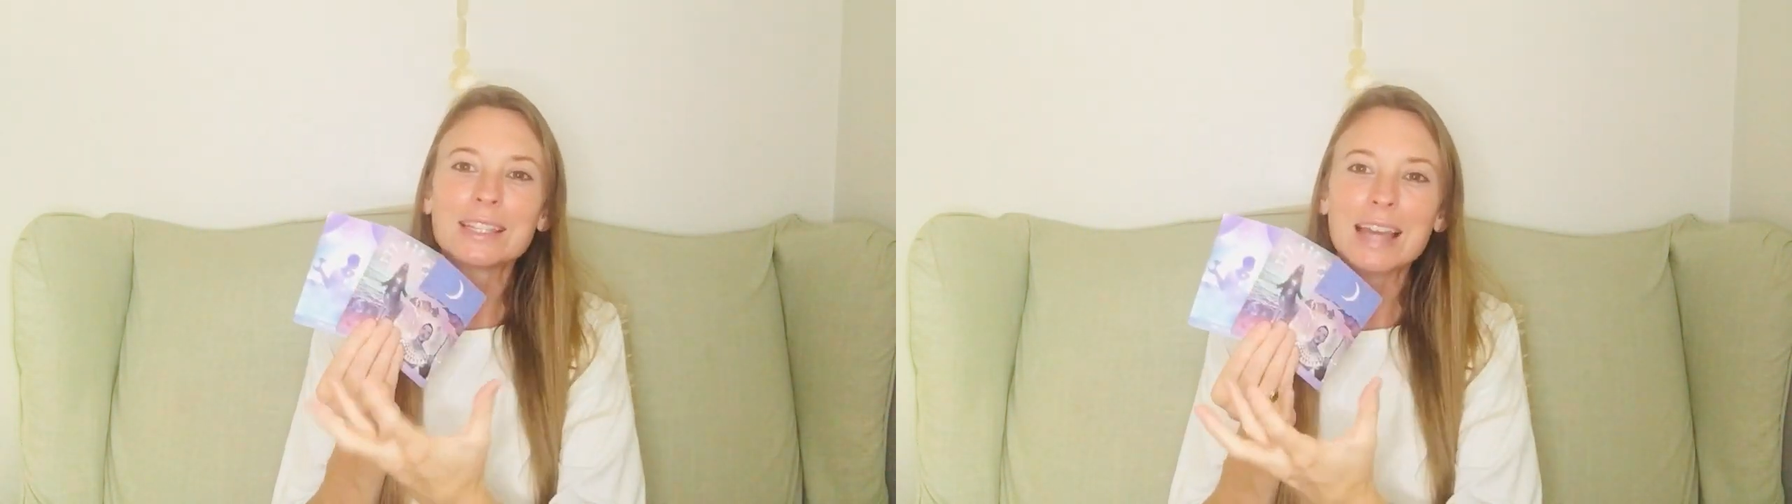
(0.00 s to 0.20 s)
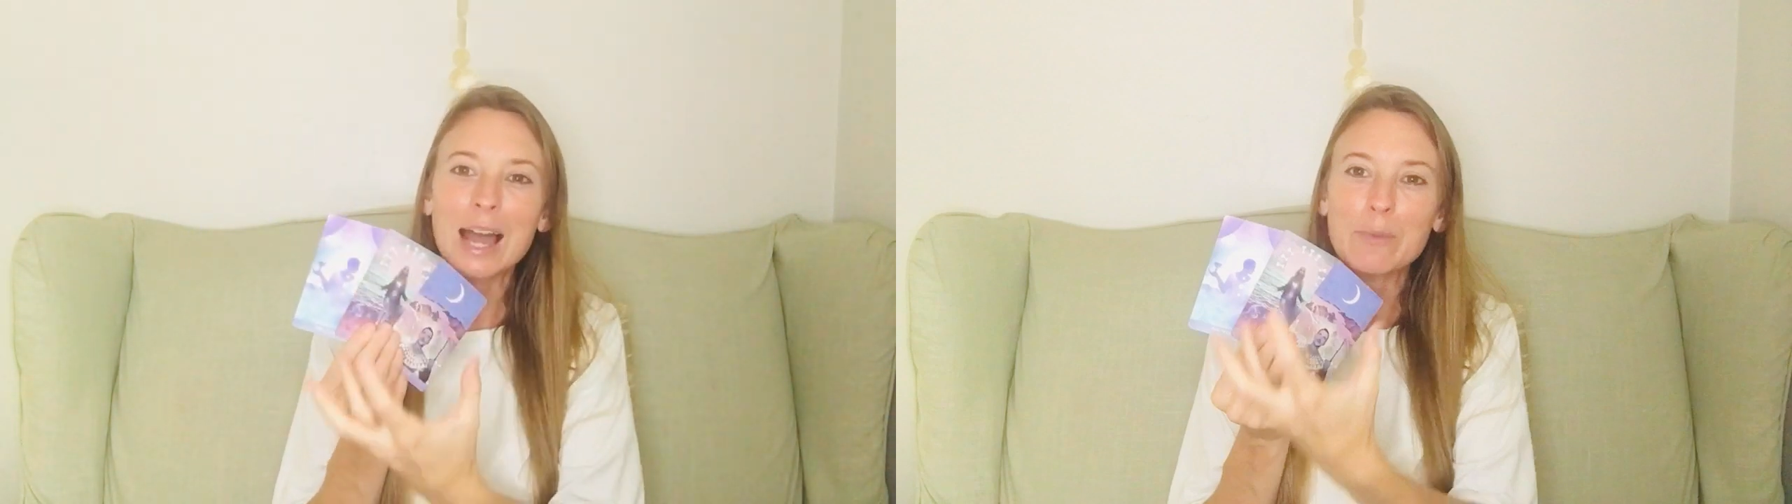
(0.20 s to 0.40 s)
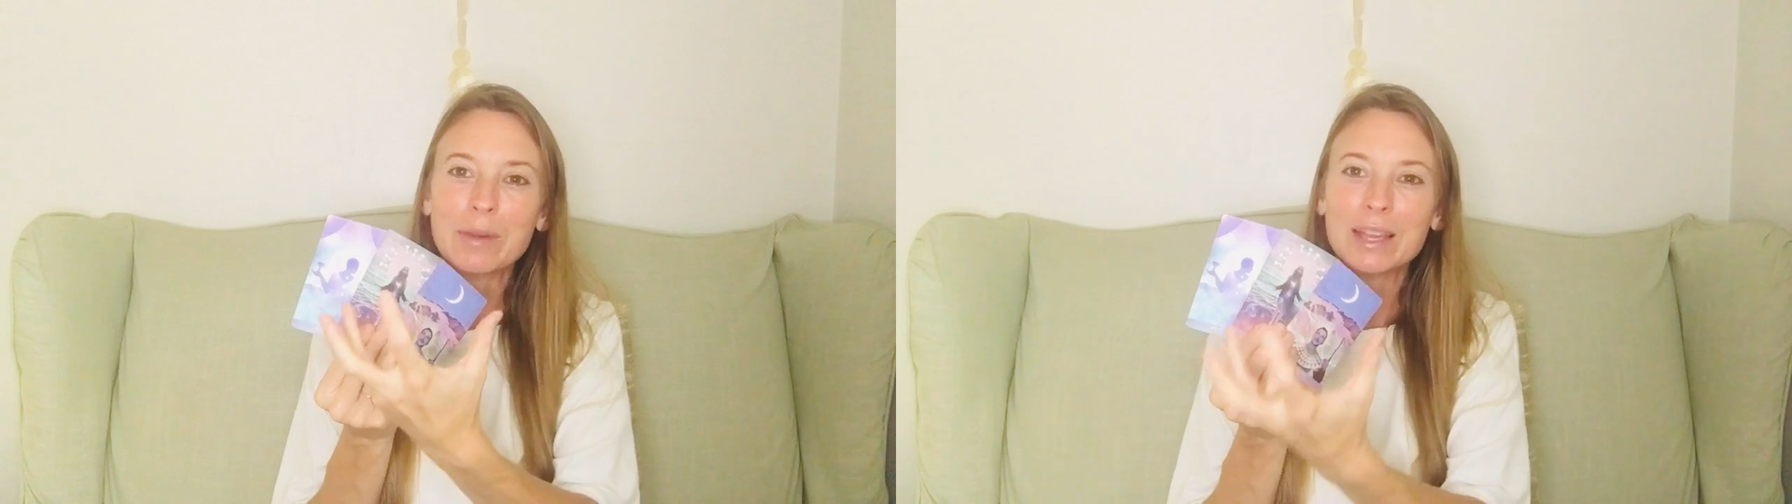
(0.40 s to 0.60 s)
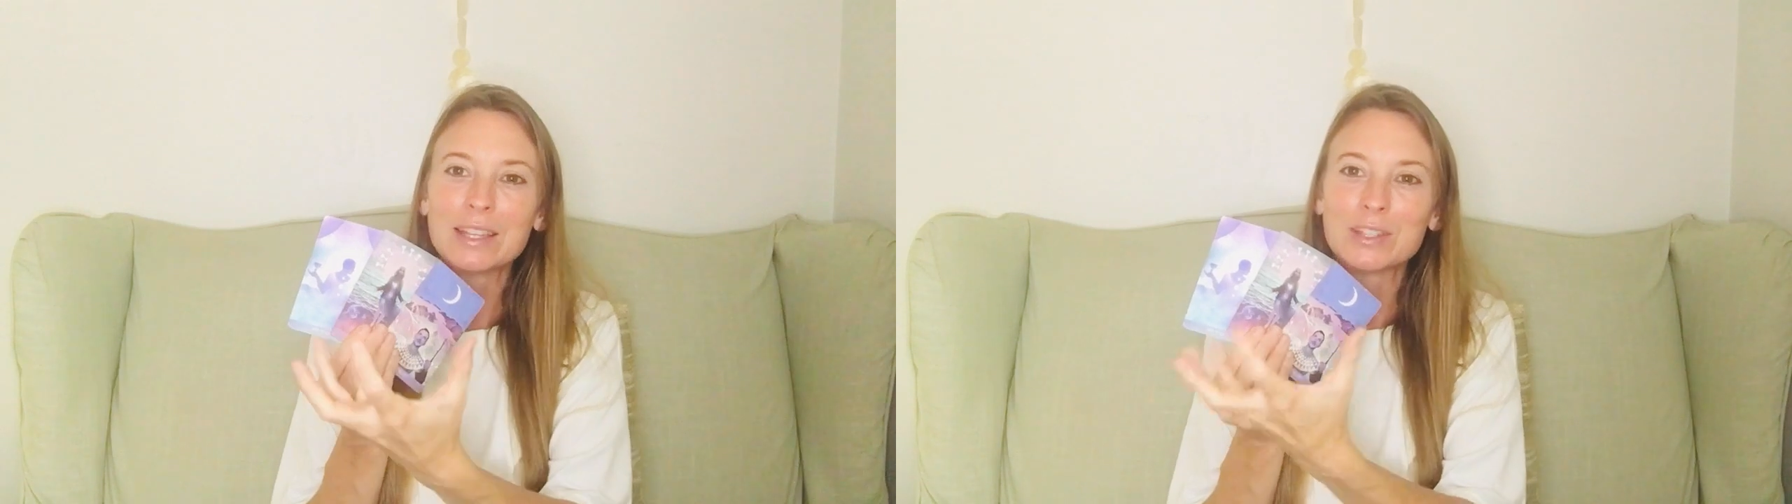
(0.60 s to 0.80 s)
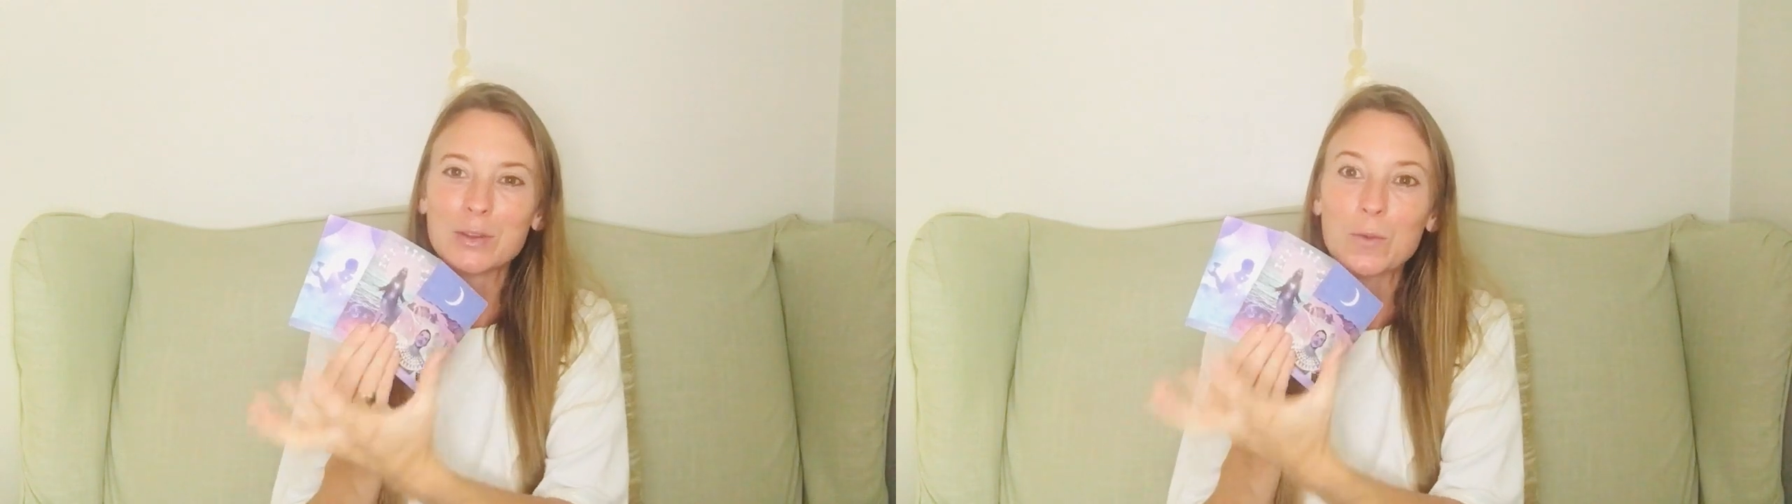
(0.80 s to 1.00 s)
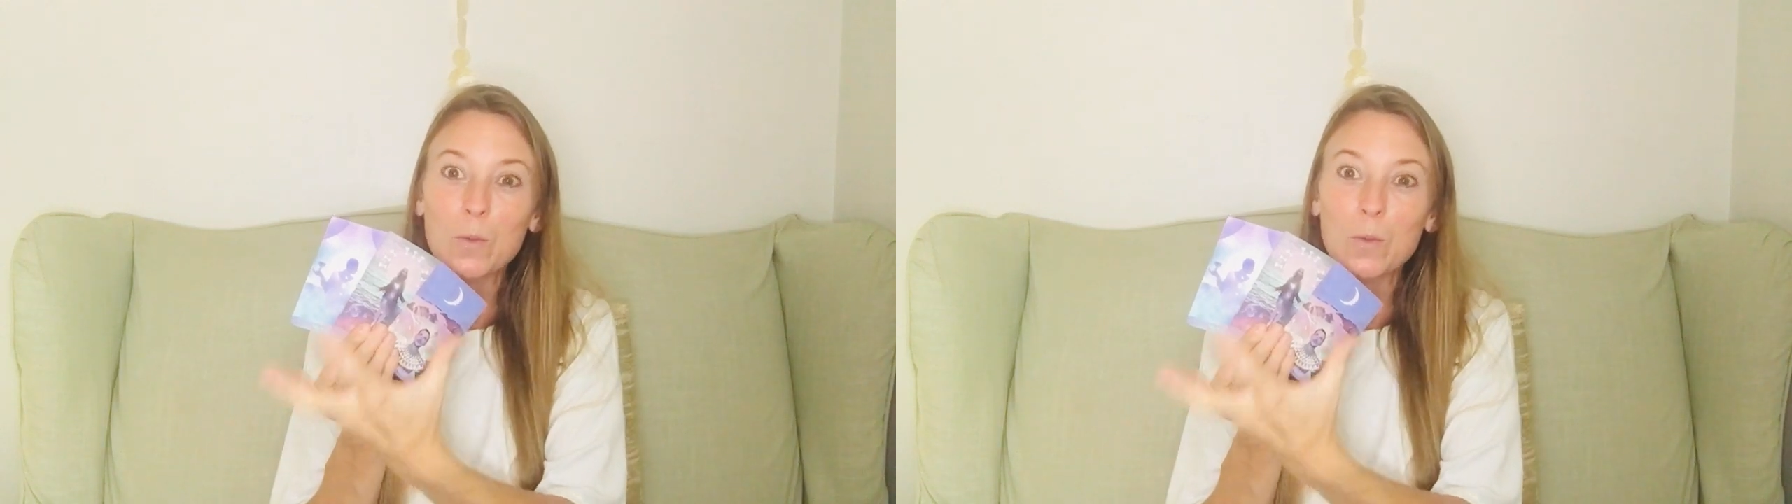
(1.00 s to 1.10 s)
tap into